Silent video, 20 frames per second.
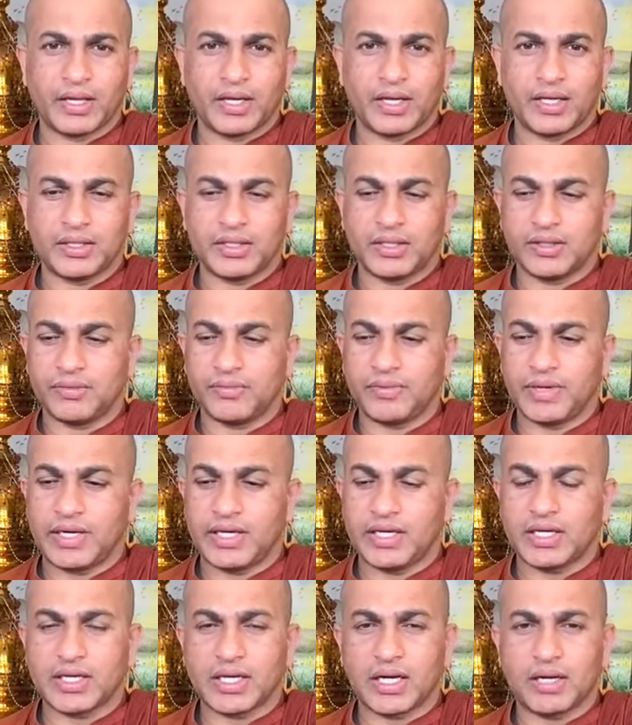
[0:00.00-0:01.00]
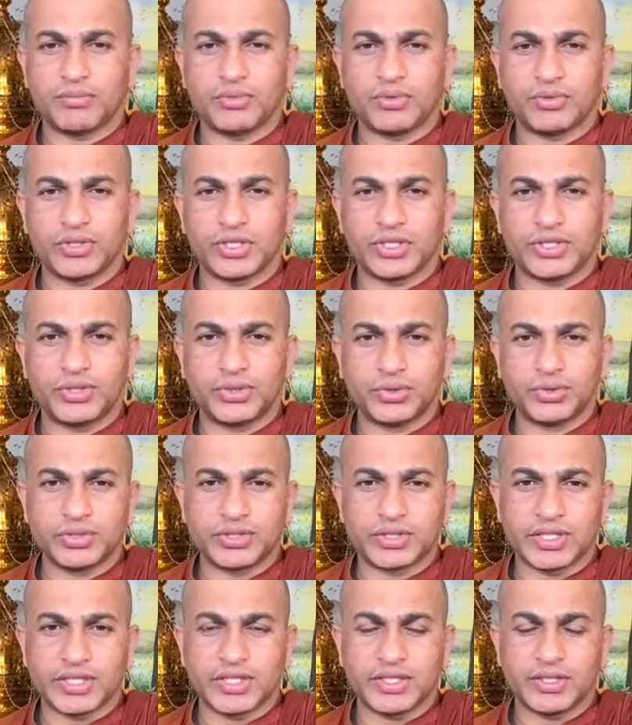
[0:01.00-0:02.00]
And the, when it come to the
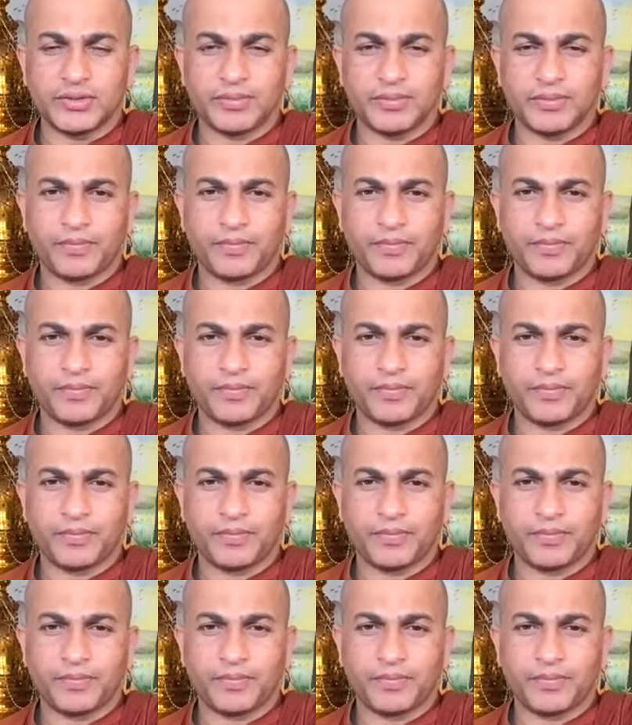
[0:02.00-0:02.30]
juicer,